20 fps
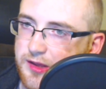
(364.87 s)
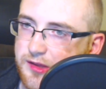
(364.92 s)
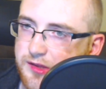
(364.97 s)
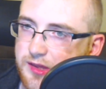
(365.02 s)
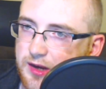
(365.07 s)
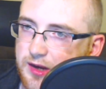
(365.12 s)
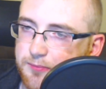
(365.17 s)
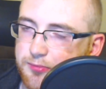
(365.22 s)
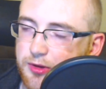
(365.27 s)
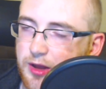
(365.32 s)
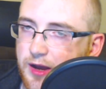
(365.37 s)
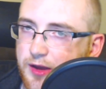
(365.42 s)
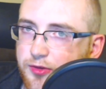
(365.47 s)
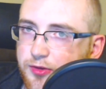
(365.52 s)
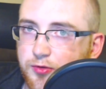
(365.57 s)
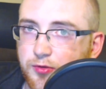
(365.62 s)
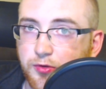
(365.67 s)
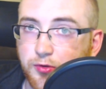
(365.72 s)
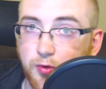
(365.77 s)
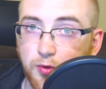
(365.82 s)
can apply
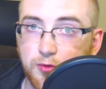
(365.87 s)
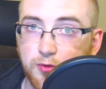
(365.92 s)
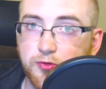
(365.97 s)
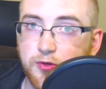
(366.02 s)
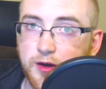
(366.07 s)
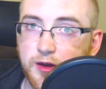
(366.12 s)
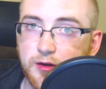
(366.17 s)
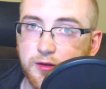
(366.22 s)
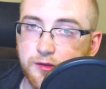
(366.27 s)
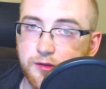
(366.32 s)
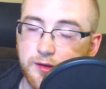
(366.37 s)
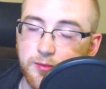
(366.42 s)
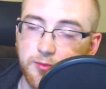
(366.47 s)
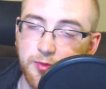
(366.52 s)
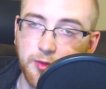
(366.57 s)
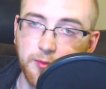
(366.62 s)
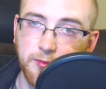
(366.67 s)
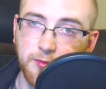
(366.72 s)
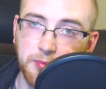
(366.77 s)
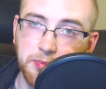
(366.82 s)
to your channel, some
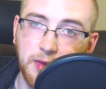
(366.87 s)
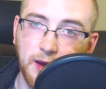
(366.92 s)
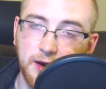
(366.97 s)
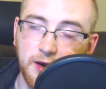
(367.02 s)
of them apply to